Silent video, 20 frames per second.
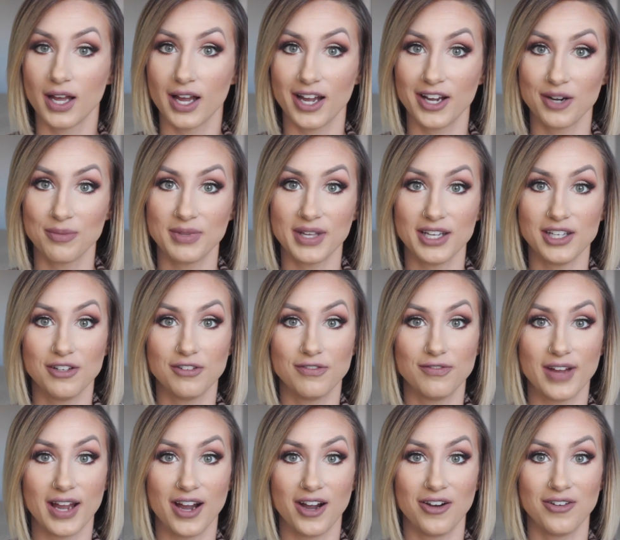I hope that you
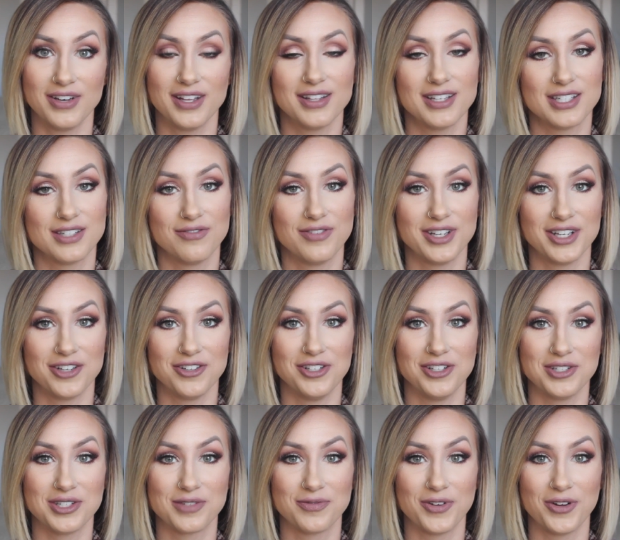found this video
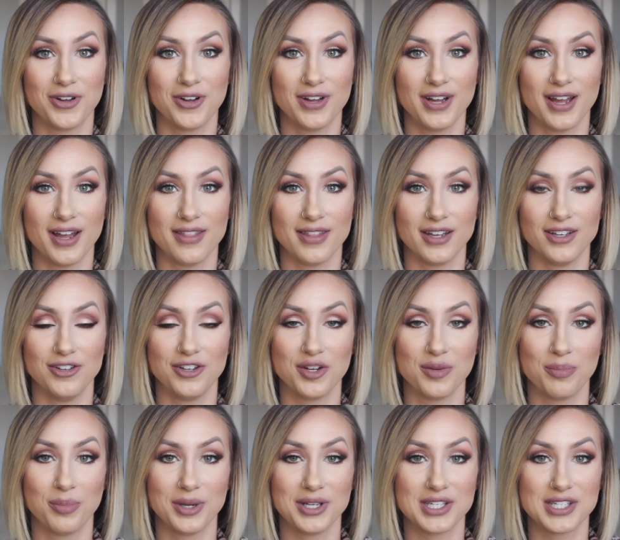useful and that you
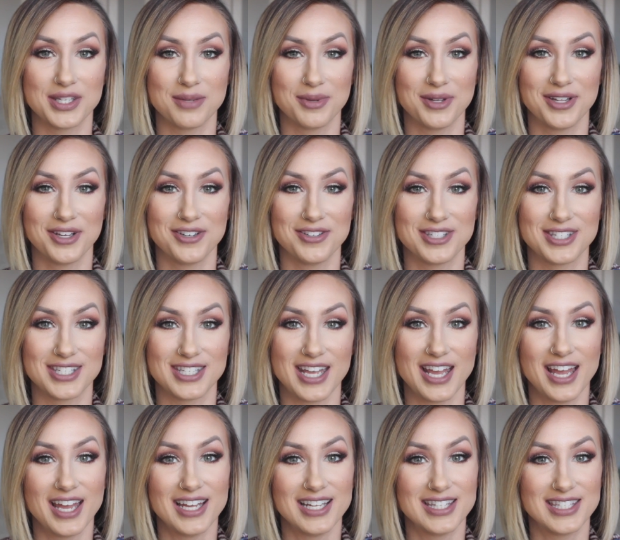can put some of those
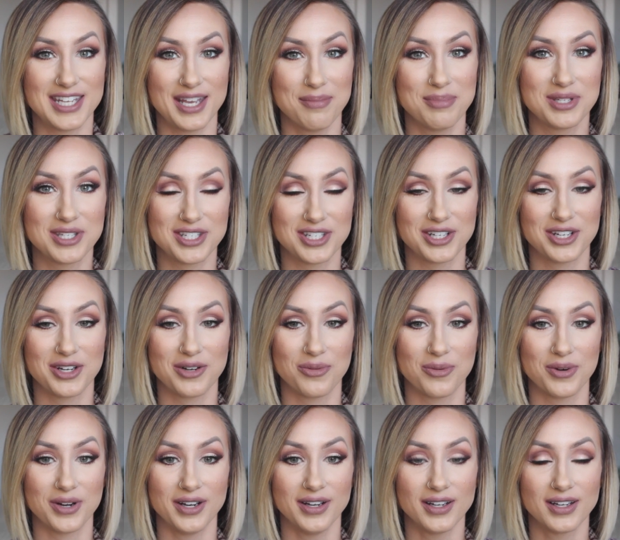tips to good
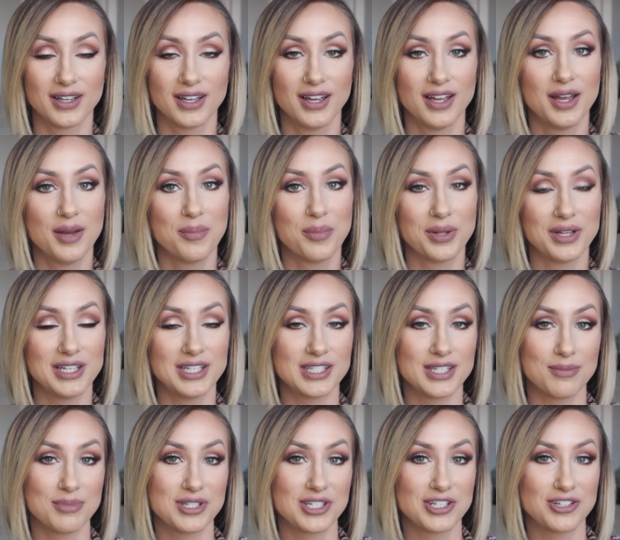work. Please
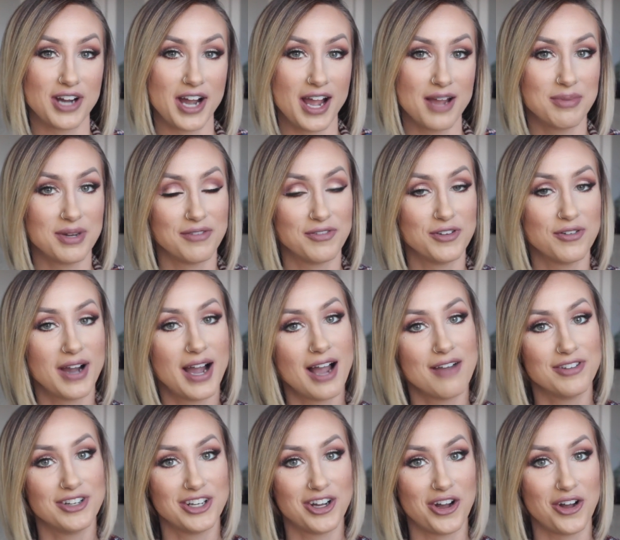subscribe if you
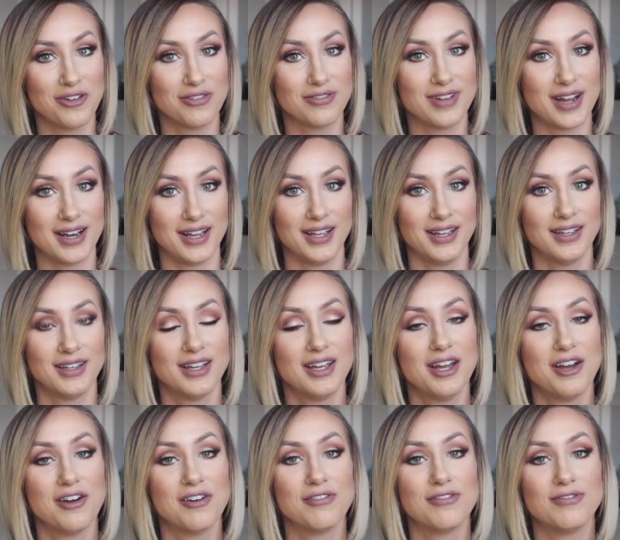haven't already.
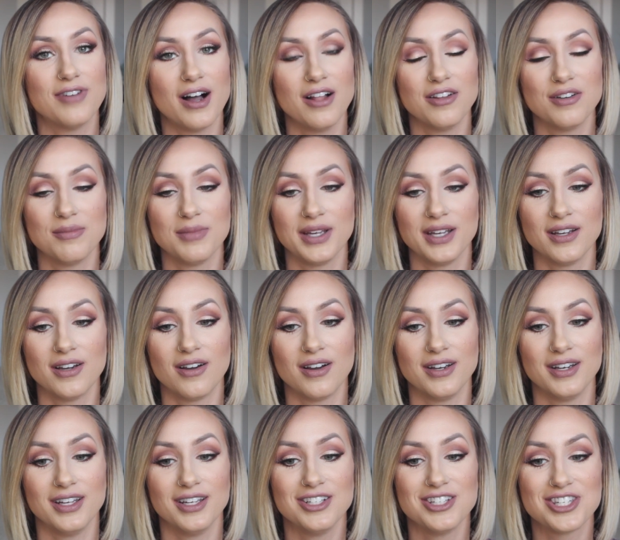Follow me
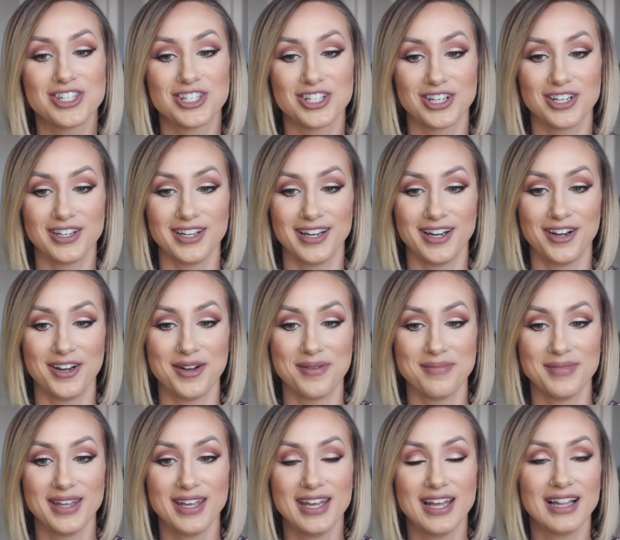on
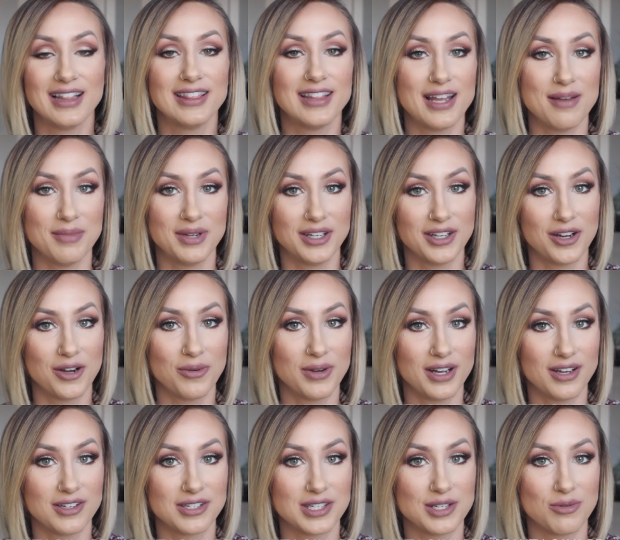Instagram. Let me know what
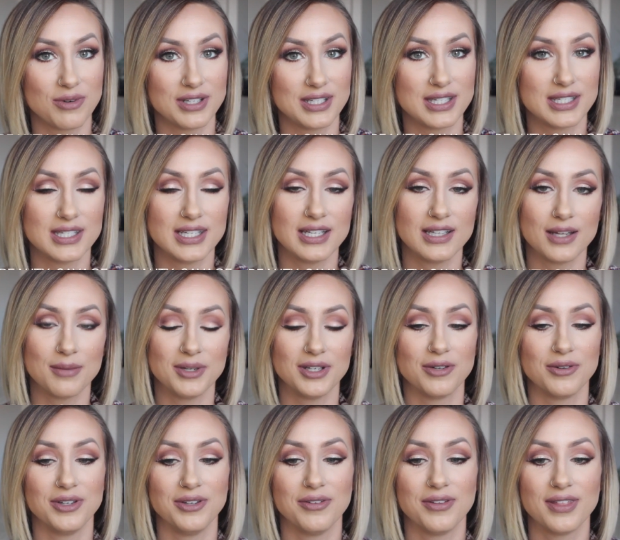else you want to see. Let me
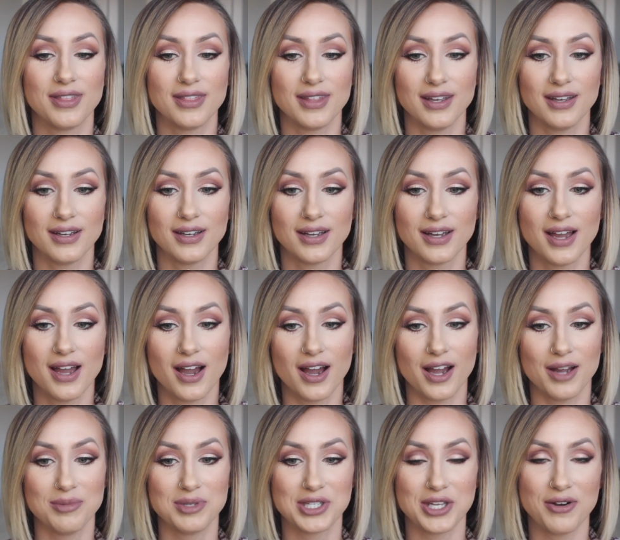know what you think.
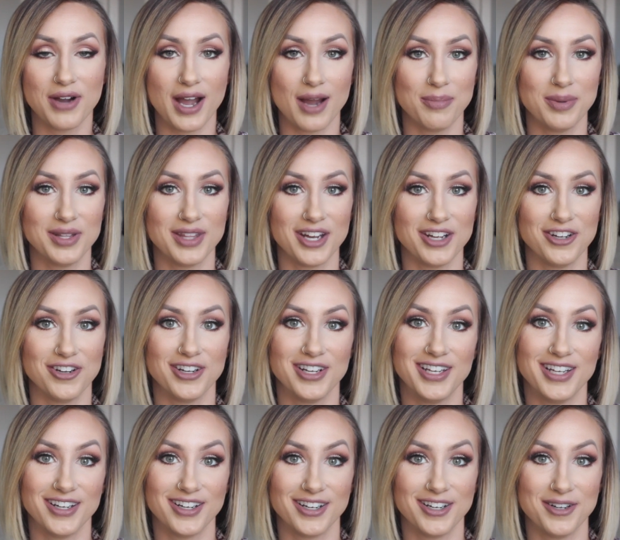I'm so happy that you're
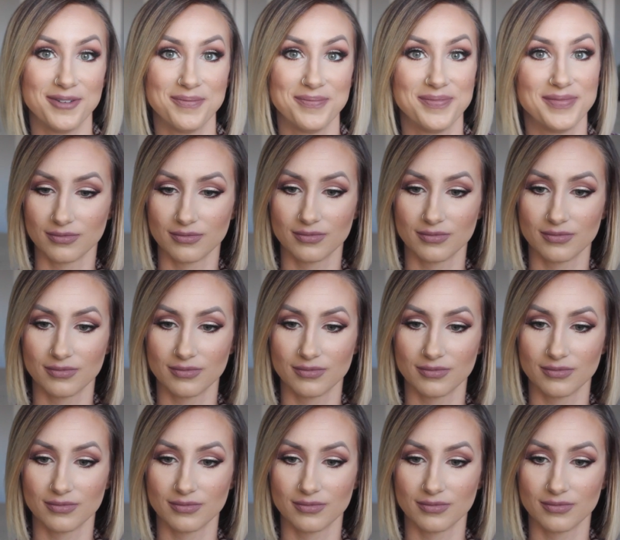here.